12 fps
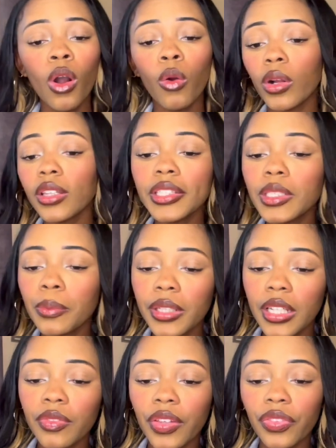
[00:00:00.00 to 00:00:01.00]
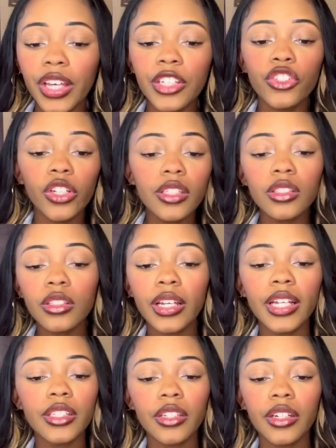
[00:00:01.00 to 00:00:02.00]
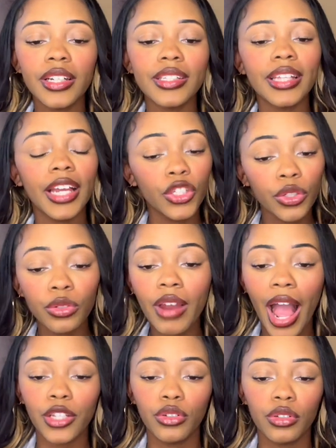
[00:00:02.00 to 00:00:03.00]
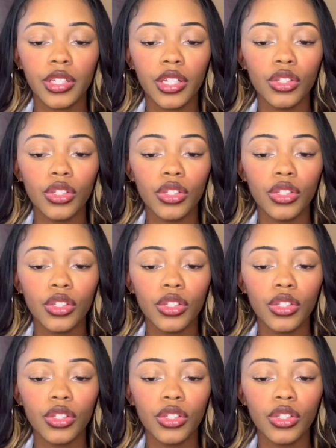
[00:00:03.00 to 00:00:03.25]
we're led to believe that they just look as good as they do naturally,